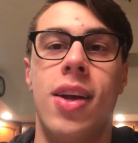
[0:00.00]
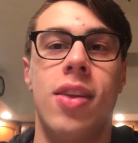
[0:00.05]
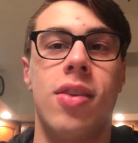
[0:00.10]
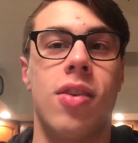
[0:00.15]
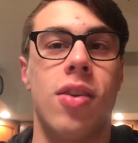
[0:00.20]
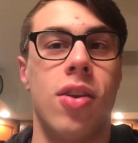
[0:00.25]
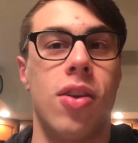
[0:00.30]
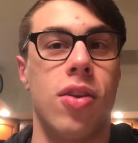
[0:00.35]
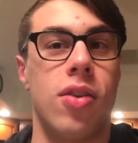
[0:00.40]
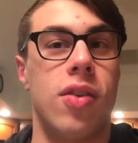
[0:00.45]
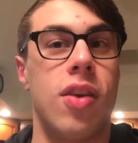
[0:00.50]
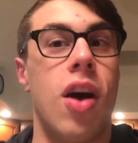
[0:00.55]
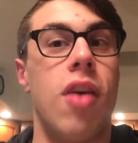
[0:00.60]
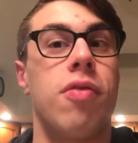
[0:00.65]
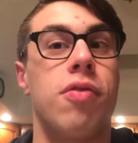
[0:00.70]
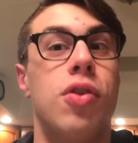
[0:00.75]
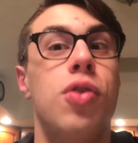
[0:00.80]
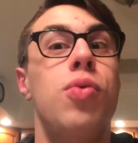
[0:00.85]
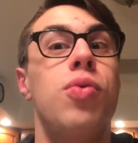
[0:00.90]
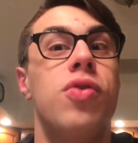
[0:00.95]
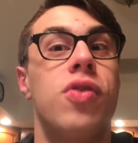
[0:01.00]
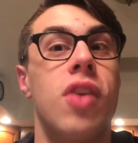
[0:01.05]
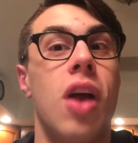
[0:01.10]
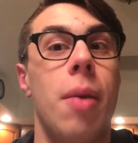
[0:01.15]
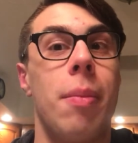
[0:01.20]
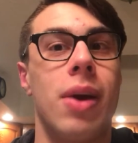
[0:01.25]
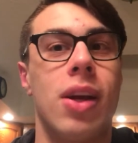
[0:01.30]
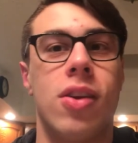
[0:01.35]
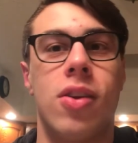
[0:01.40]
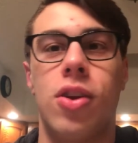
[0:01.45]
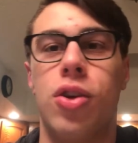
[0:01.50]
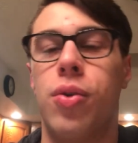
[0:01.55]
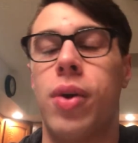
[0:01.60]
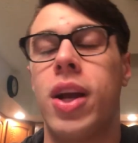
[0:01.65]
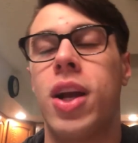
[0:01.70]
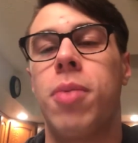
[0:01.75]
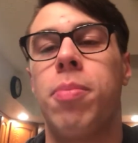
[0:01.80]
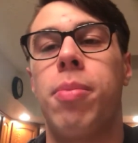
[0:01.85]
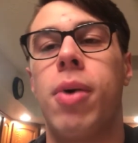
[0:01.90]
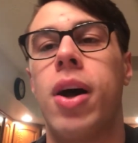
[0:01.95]
It's a little tough to stomach to
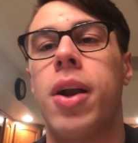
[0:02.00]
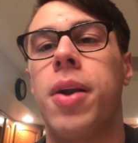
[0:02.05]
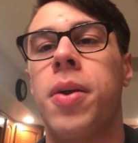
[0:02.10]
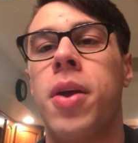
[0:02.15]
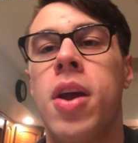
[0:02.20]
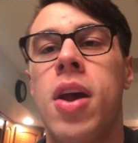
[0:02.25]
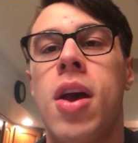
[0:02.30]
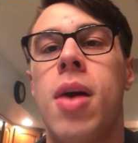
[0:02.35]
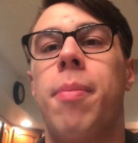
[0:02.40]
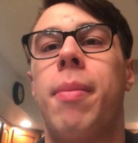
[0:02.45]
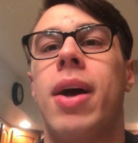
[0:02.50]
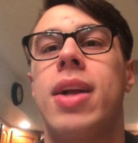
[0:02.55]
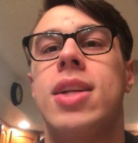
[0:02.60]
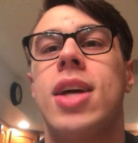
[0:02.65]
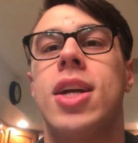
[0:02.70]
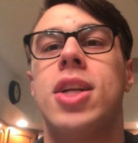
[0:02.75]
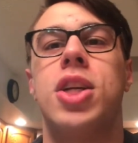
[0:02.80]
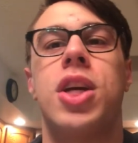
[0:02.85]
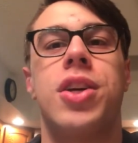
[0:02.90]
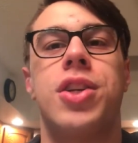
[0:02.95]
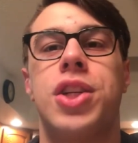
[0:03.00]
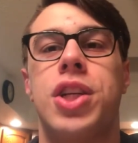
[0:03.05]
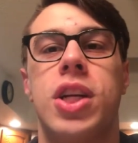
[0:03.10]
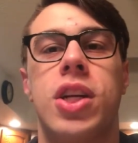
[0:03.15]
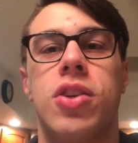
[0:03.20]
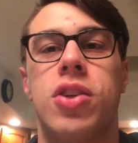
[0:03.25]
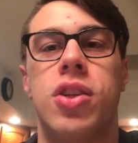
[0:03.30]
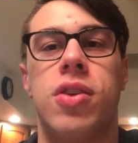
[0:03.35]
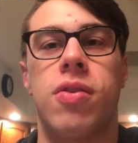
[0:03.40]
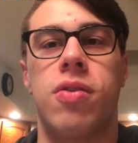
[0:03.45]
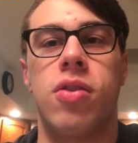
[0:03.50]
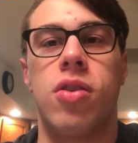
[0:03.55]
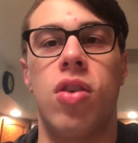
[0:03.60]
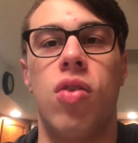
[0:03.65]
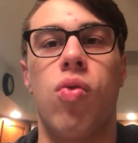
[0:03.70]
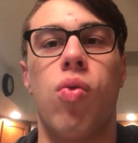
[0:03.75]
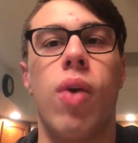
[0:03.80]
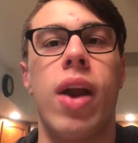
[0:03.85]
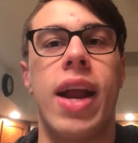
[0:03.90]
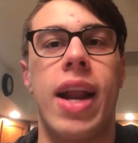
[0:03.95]
drink, but my digestion is just
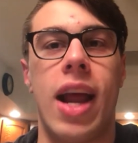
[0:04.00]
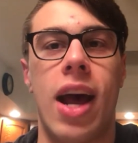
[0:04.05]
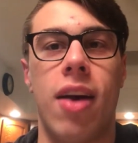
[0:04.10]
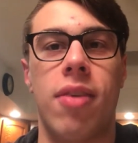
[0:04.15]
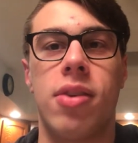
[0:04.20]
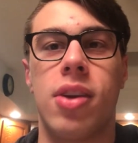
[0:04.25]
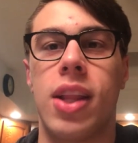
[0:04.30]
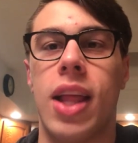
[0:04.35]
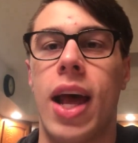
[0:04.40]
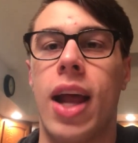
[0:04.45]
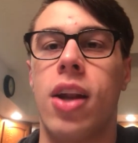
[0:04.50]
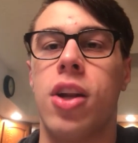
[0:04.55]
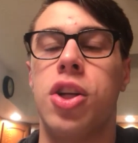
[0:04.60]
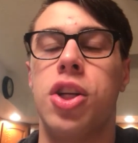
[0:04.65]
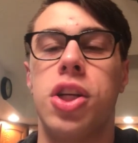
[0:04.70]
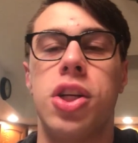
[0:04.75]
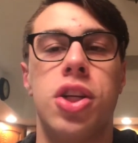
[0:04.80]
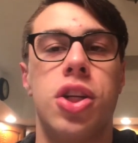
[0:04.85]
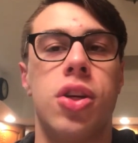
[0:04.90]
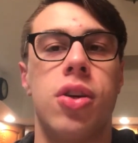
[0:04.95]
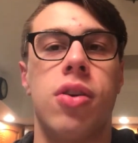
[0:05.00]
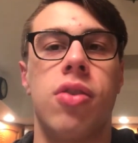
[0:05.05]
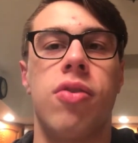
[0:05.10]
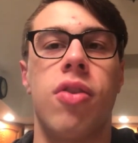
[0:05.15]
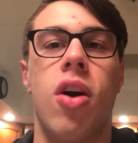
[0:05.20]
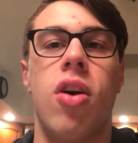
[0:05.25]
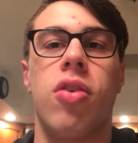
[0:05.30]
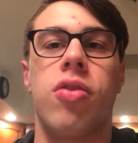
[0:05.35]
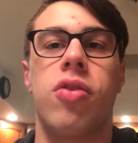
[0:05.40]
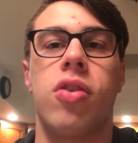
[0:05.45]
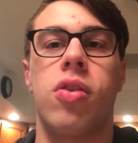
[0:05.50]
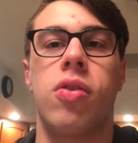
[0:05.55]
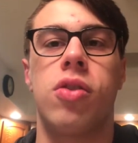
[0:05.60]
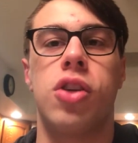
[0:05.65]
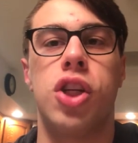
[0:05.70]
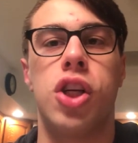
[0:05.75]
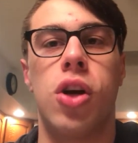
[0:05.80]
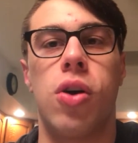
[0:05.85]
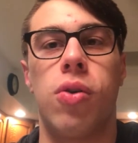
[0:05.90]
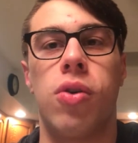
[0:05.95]
great after that. Ginger is also
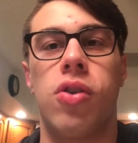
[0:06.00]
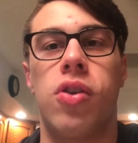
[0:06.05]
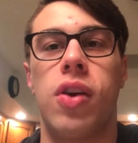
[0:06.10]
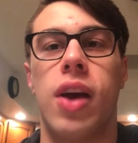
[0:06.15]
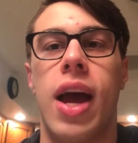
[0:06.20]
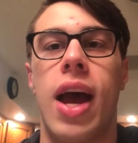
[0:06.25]
shown to